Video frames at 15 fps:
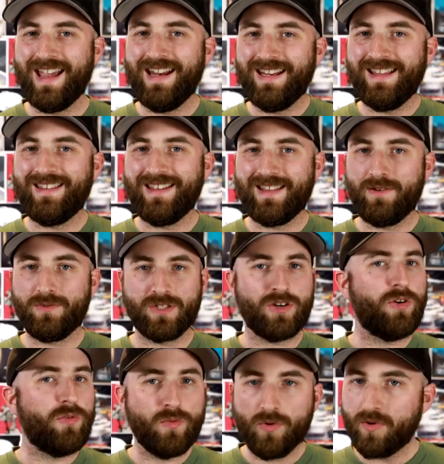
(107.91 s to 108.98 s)
anything that was
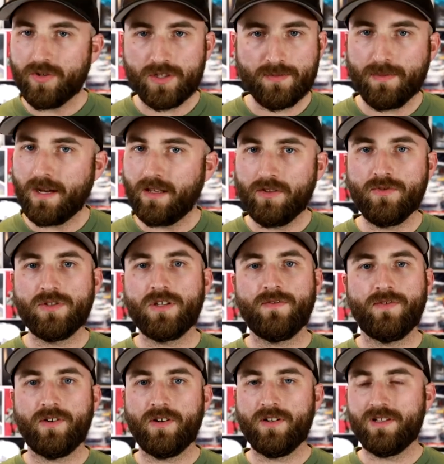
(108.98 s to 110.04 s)
coerced by
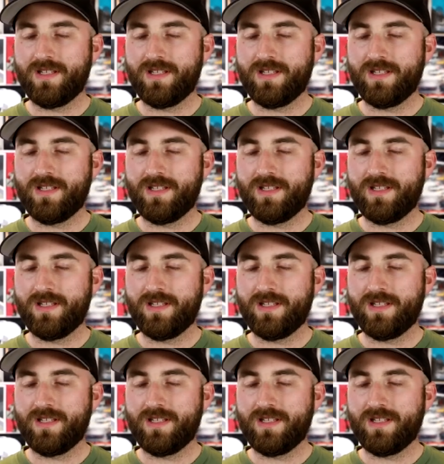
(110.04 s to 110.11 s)
Lucifer,